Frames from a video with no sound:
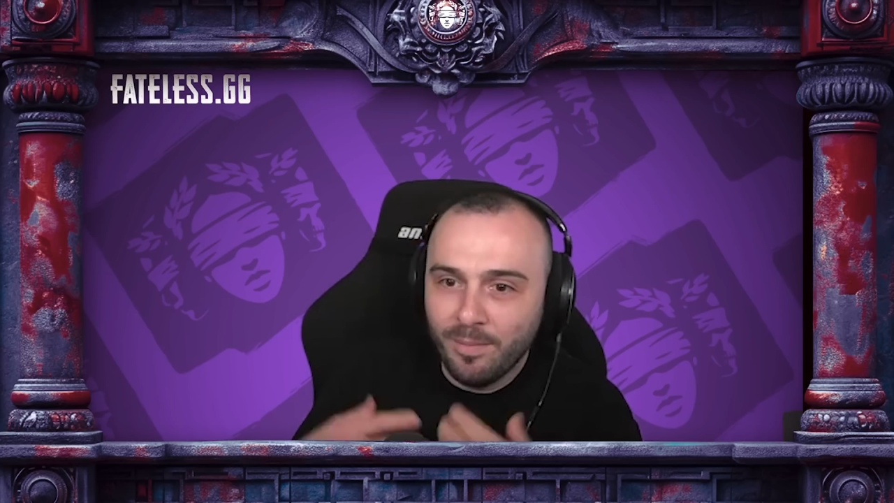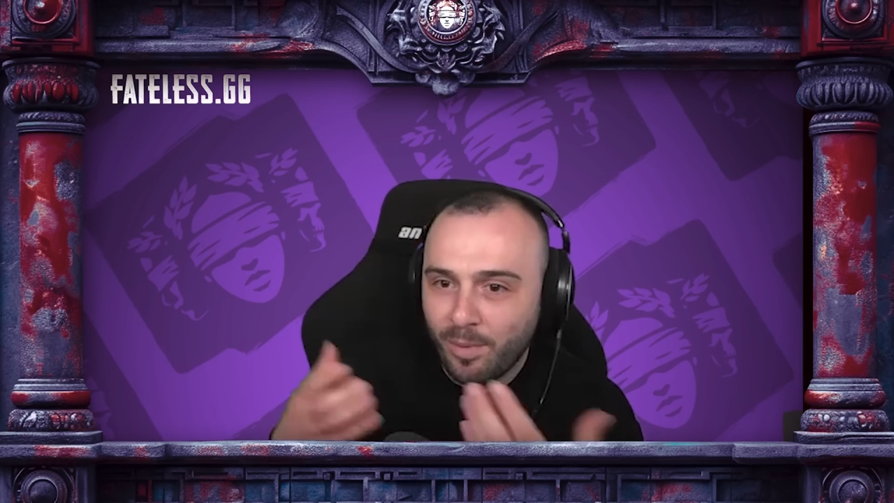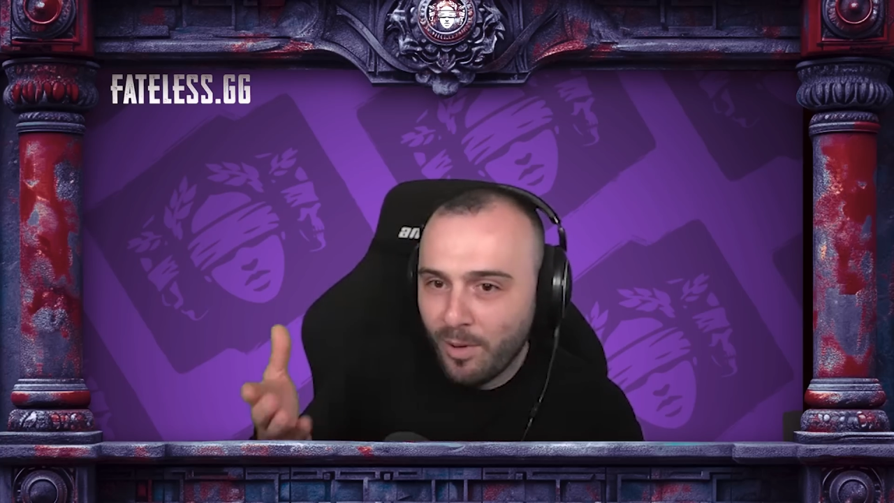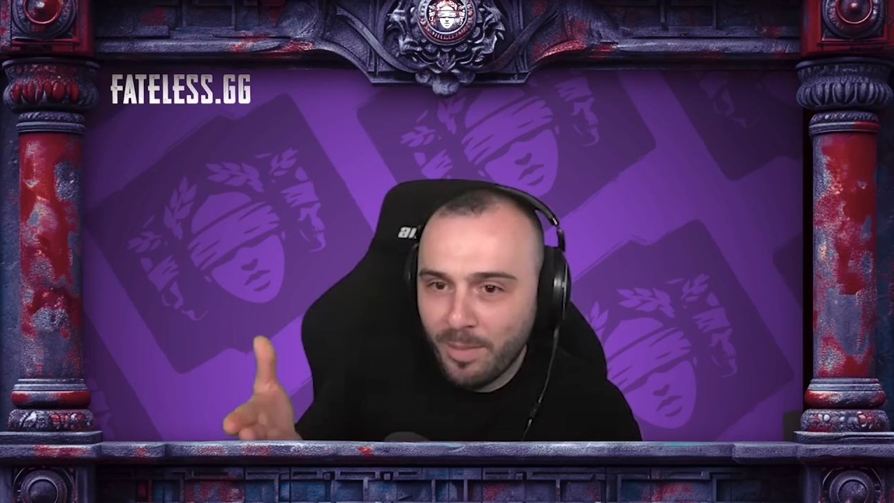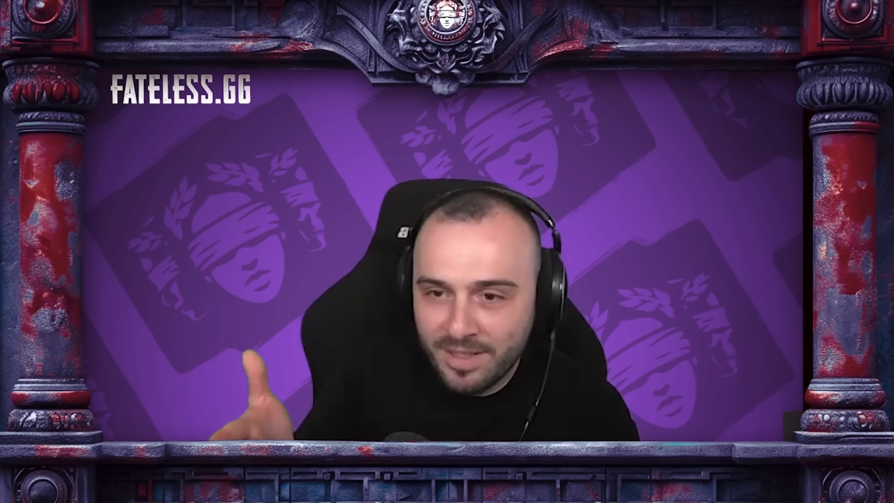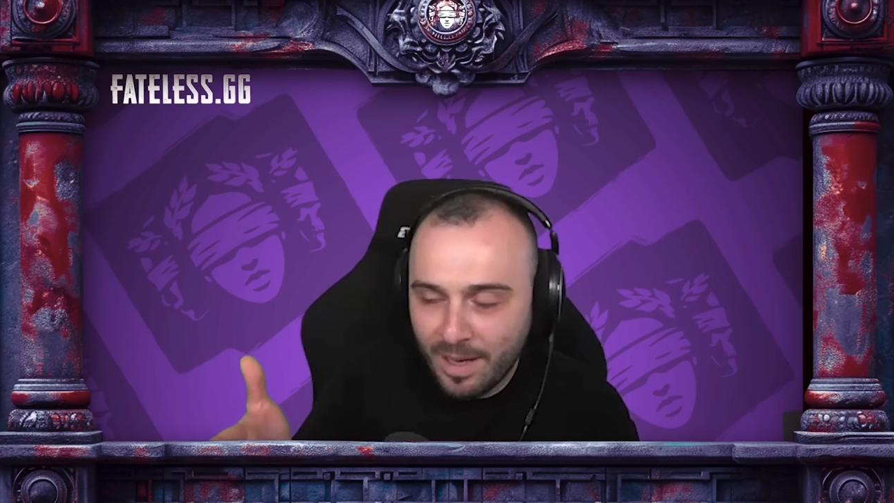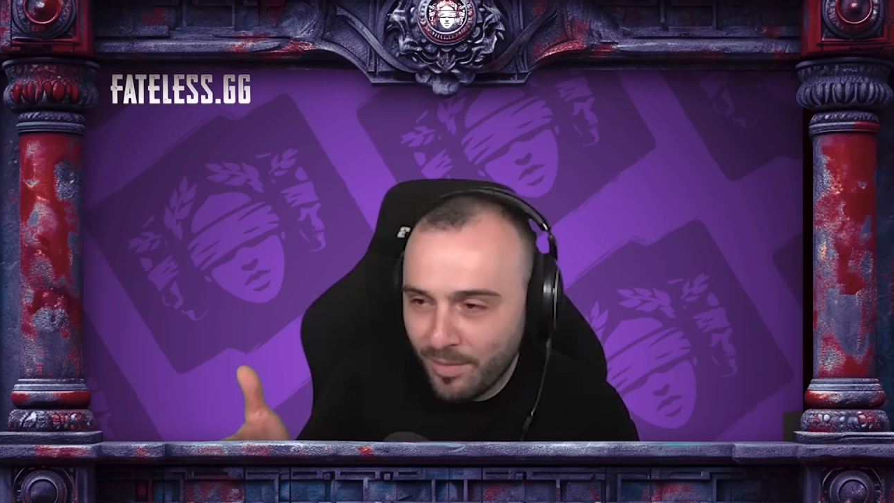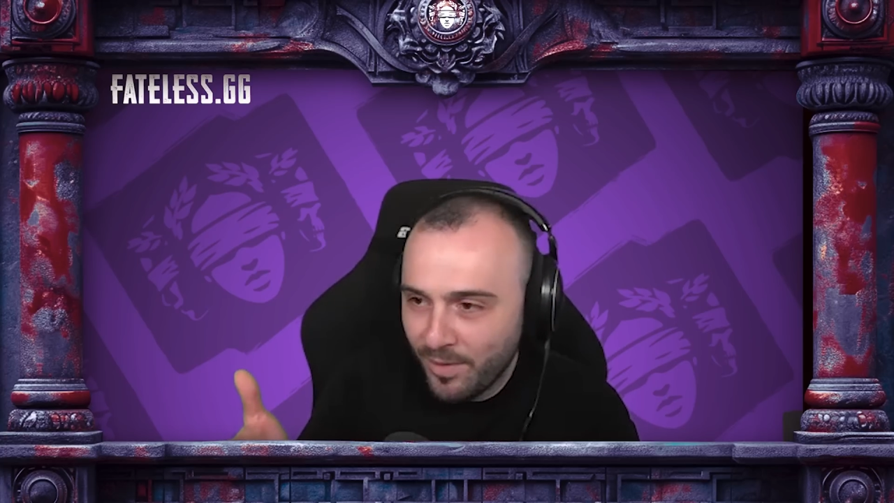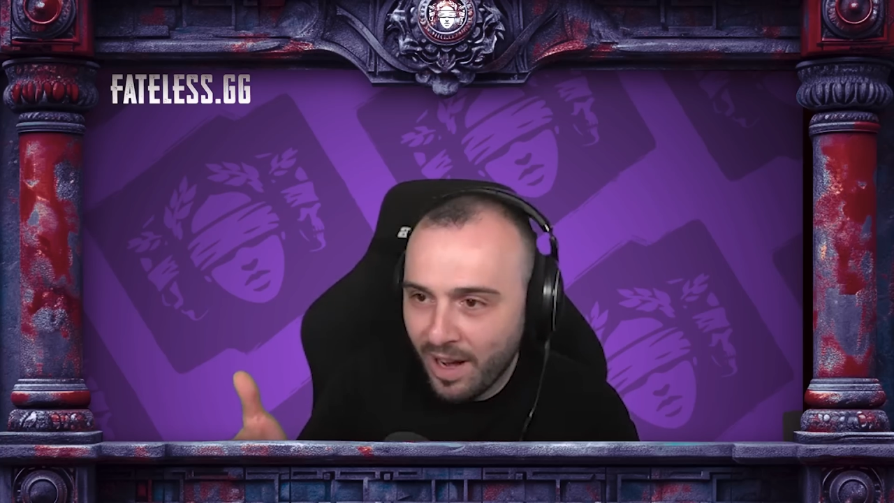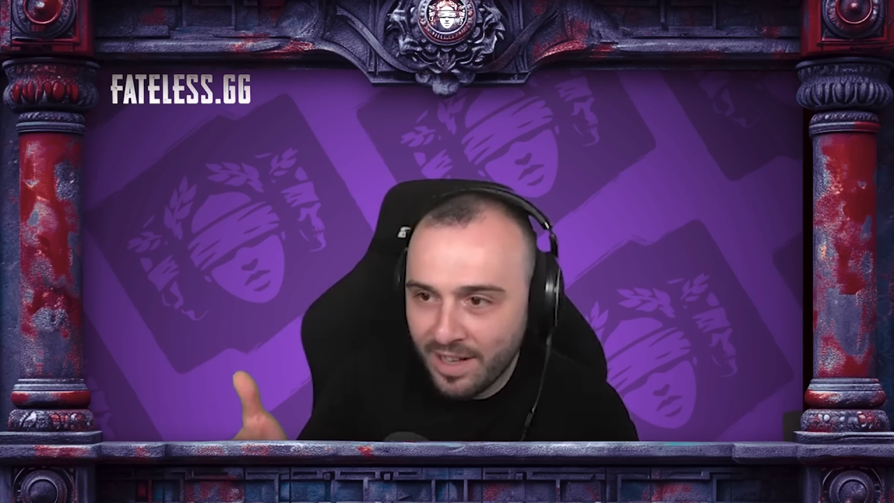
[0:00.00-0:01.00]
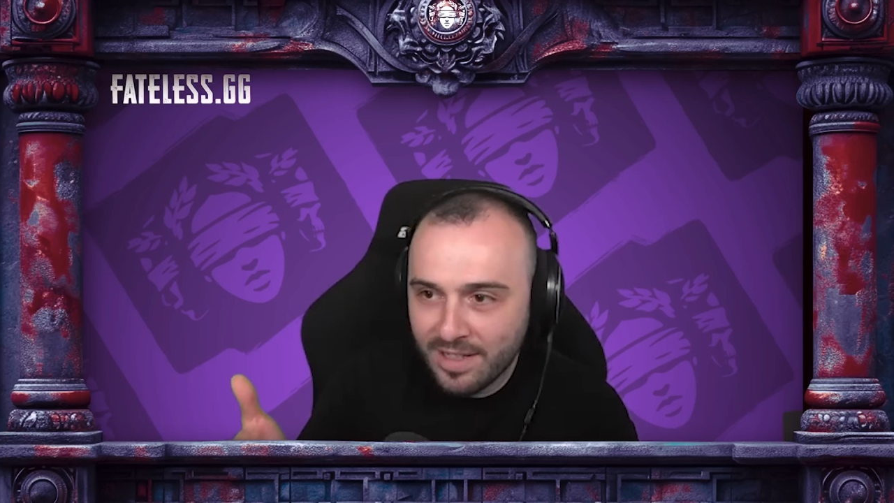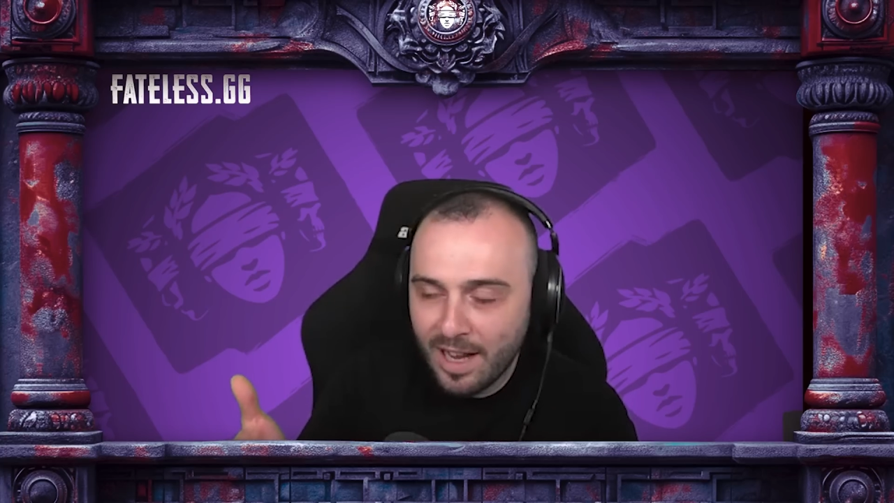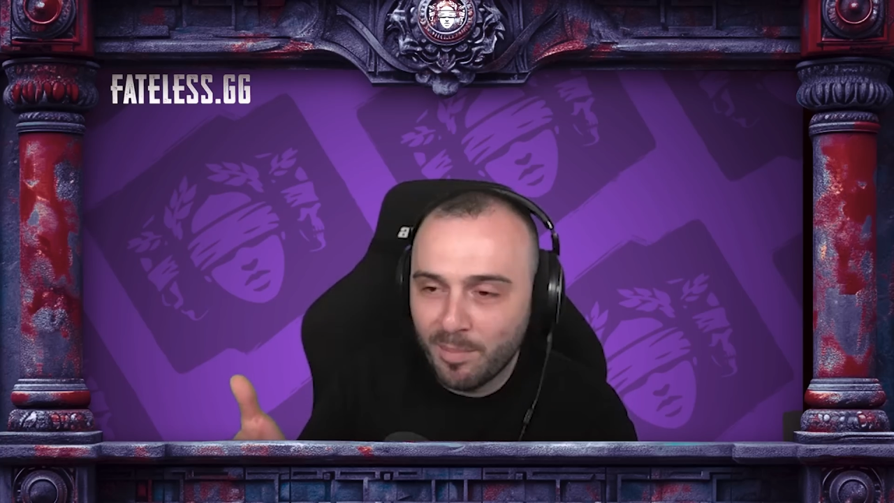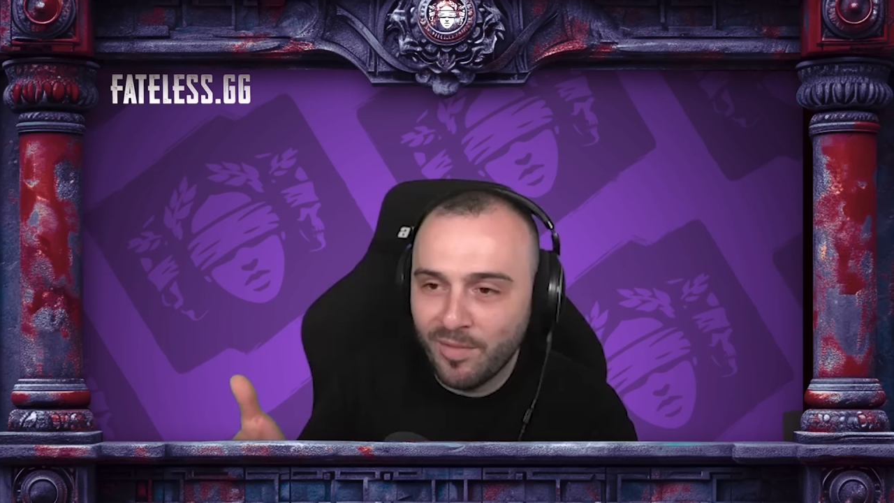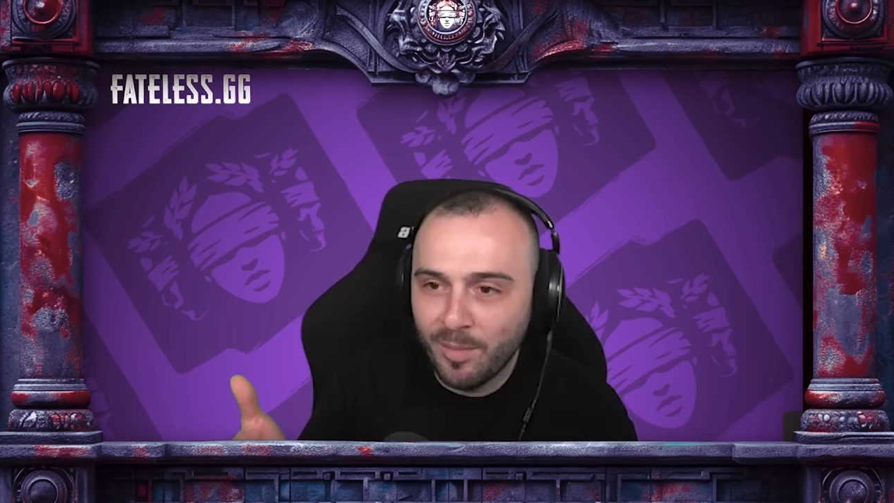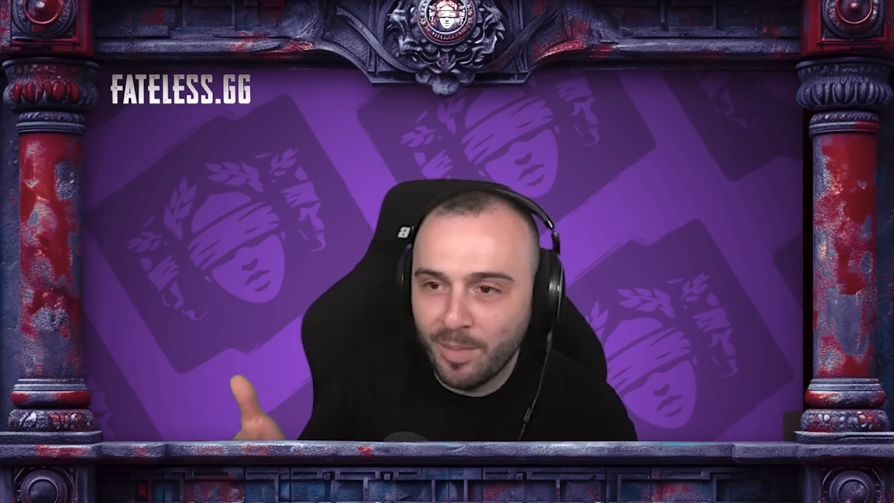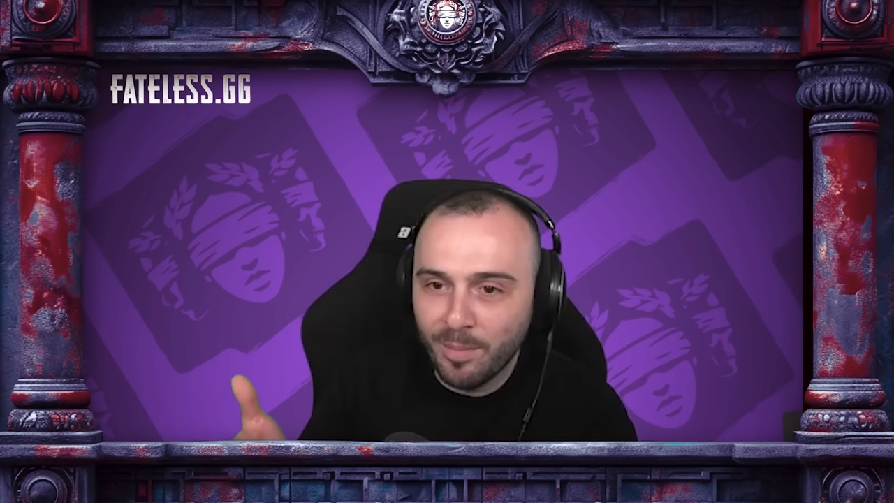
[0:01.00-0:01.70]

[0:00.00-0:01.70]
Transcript: Probably some of you guys like PvP,